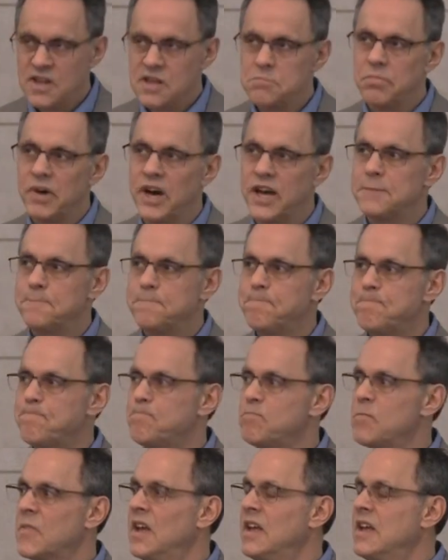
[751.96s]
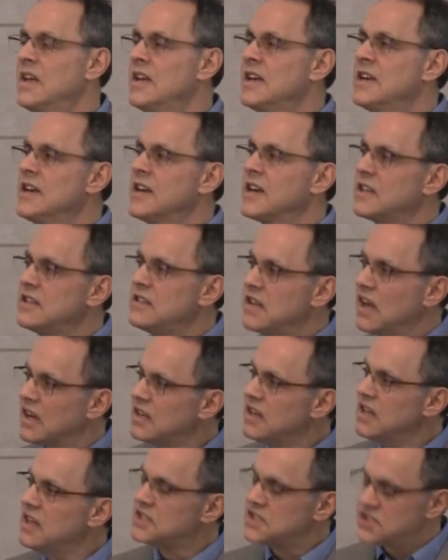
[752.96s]
But
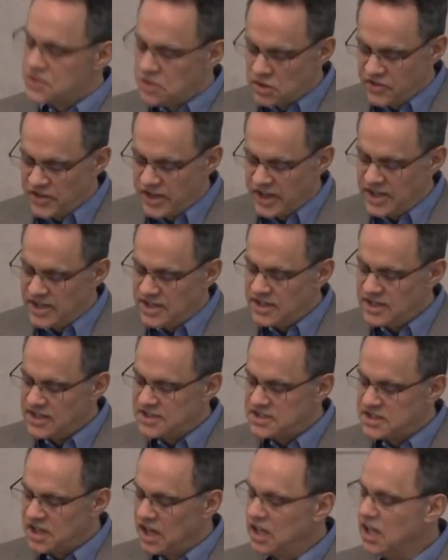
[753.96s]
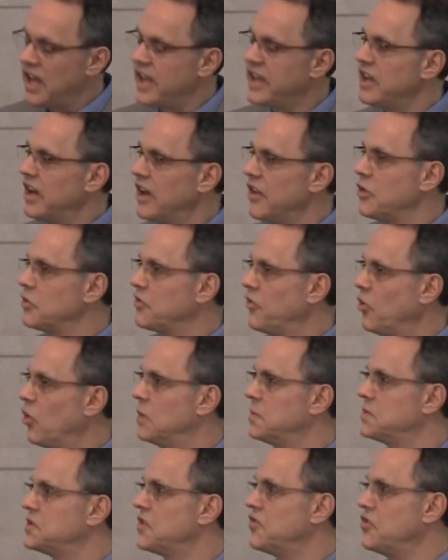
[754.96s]
conducting a survey is unlike other
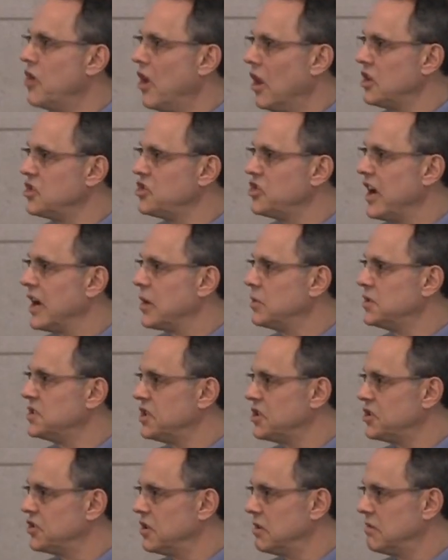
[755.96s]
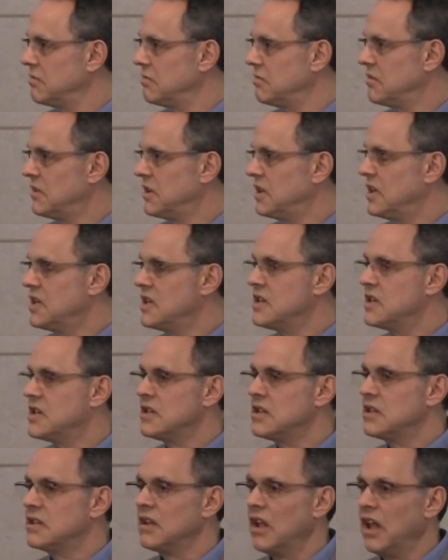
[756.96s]
forms of knowledge acquisition,
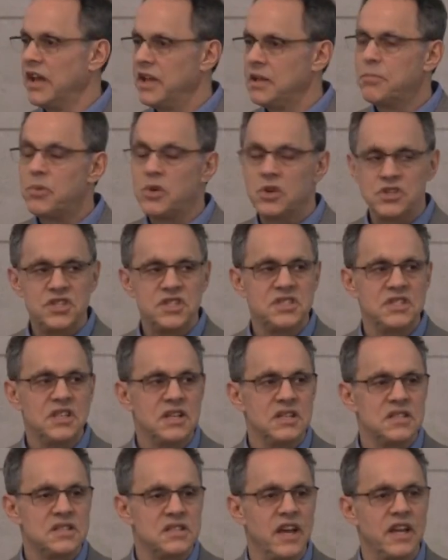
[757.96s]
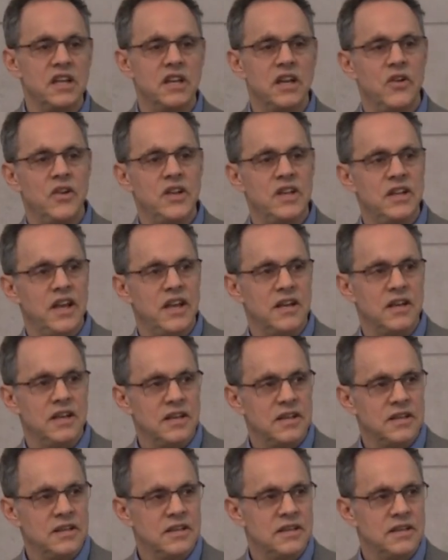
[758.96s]
like purchasing secondary
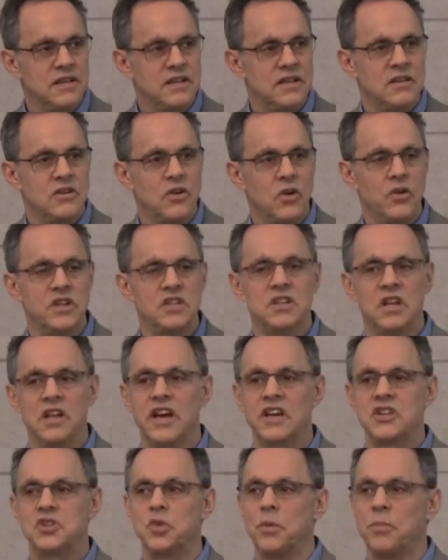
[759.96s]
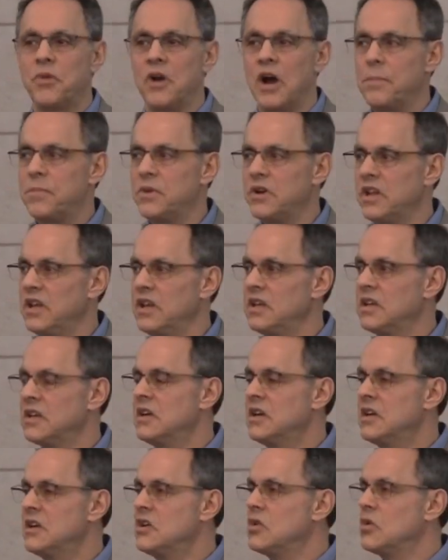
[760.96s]
data or intellectual property
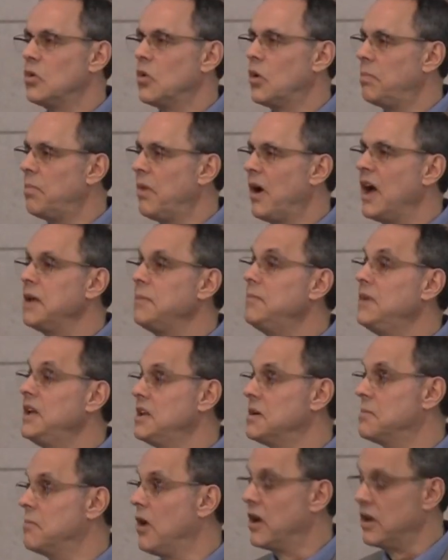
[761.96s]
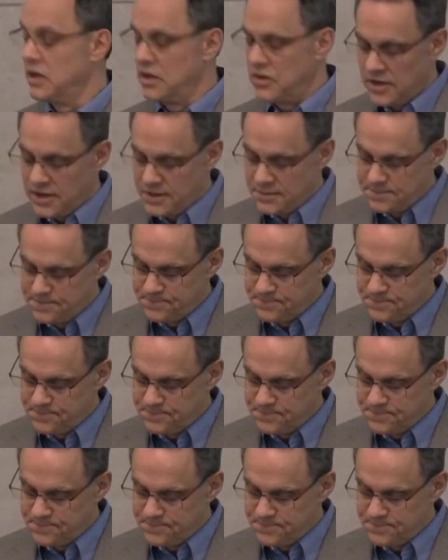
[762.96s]
or buying media monitoring.